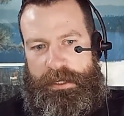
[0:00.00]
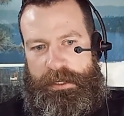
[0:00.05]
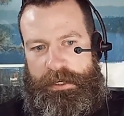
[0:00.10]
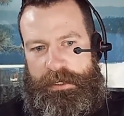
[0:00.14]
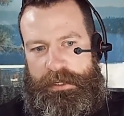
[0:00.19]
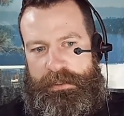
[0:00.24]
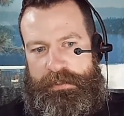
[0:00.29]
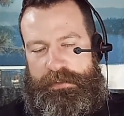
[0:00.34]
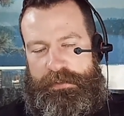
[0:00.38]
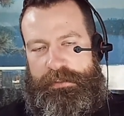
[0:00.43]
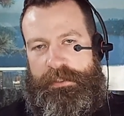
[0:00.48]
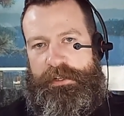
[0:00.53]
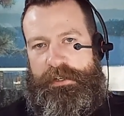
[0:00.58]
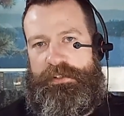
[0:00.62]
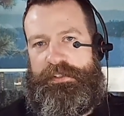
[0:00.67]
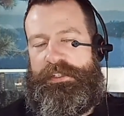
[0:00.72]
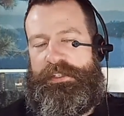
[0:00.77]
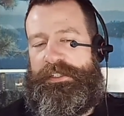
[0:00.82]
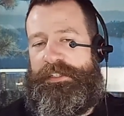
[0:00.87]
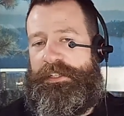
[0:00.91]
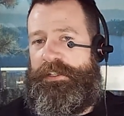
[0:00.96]
is
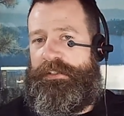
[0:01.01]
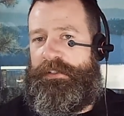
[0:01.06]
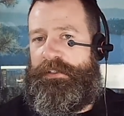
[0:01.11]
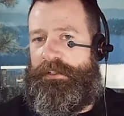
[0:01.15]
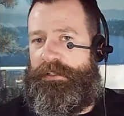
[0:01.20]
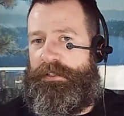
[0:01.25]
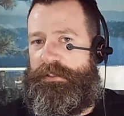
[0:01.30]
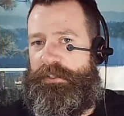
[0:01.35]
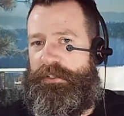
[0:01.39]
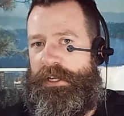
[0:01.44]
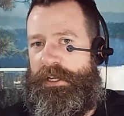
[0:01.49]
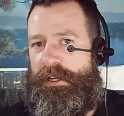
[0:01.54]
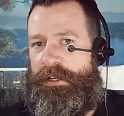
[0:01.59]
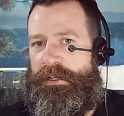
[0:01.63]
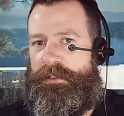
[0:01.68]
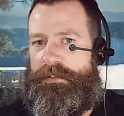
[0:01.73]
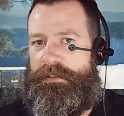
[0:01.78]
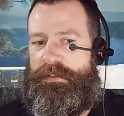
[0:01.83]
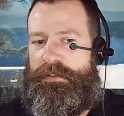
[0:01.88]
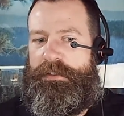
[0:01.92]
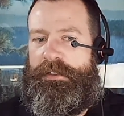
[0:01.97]
there's a decent
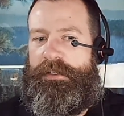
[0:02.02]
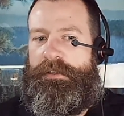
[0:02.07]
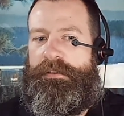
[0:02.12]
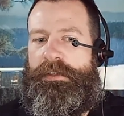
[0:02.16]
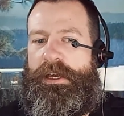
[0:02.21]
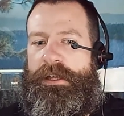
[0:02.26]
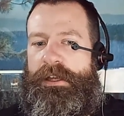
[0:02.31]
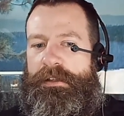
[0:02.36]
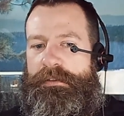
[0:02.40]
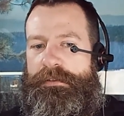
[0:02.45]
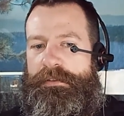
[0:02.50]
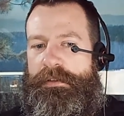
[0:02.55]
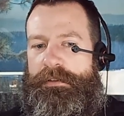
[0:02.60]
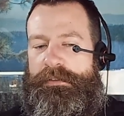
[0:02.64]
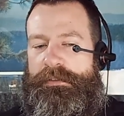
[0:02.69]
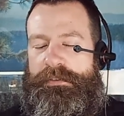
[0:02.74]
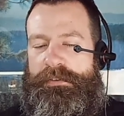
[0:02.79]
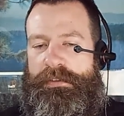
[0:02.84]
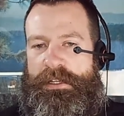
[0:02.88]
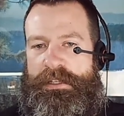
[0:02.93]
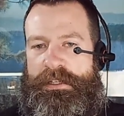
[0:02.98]
chance that the
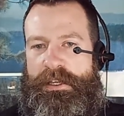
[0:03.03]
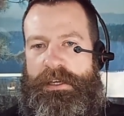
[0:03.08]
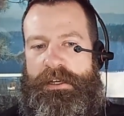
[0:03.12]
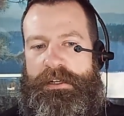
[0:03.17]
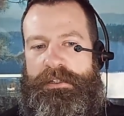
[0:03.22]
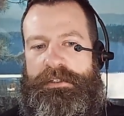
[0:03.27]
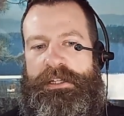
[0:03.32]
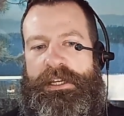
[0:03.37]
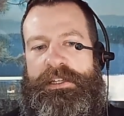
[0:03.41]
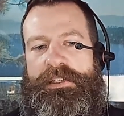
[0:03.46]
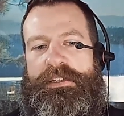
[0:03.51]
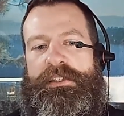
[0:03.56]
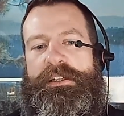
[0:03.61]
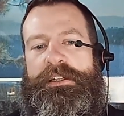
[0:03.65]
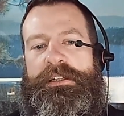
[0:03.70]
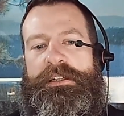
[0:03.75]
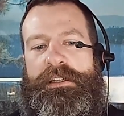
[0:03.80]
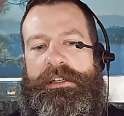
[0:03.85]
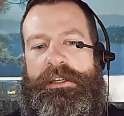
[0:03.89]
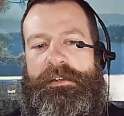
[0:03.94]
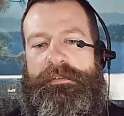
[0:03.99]
thing that you're
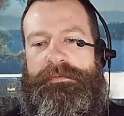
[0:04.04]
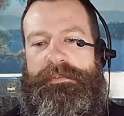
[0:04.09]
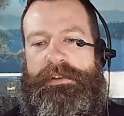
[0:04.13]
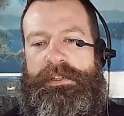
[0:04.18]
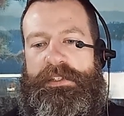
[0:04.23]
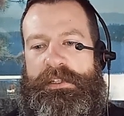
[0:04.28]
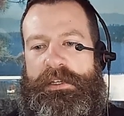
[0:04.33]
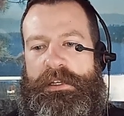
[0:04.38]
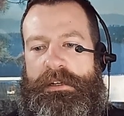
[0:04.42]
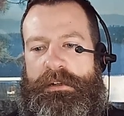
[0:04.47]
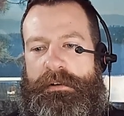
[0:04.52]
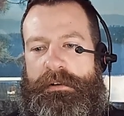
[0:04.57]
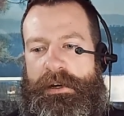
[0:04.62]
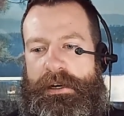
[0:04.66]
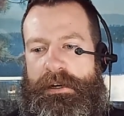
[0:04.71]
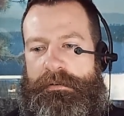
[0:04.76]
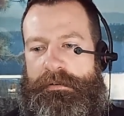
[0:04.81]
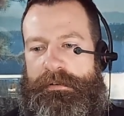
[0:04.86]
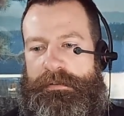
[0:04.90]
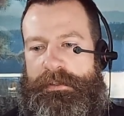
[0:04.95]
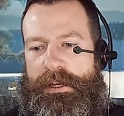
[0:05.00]
testing, if it's
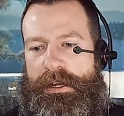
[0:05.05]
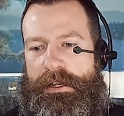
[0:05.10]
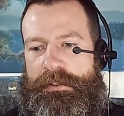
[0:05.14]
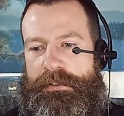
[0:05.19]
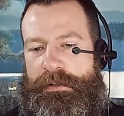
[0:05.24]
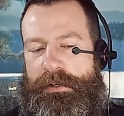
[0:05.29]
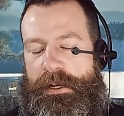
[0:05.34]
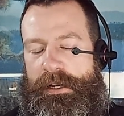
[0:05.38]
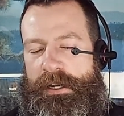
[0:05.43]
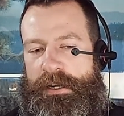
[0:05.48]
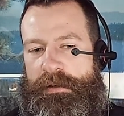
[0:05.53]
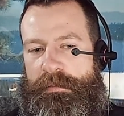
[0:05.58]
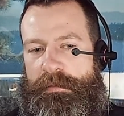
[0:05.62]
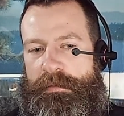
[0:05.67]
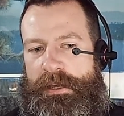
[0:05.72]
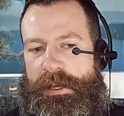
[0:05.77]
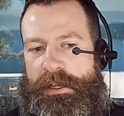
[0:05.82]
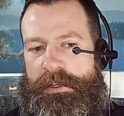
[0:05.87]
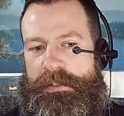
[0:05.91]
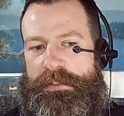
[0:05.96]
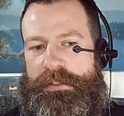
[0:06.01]
integrated with Azure,
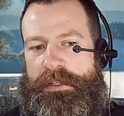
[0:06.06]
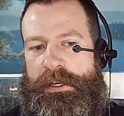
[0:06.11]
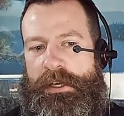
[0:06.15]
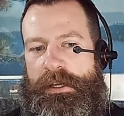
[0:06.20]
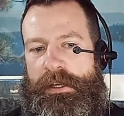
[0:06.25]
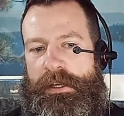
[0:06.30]
AWS,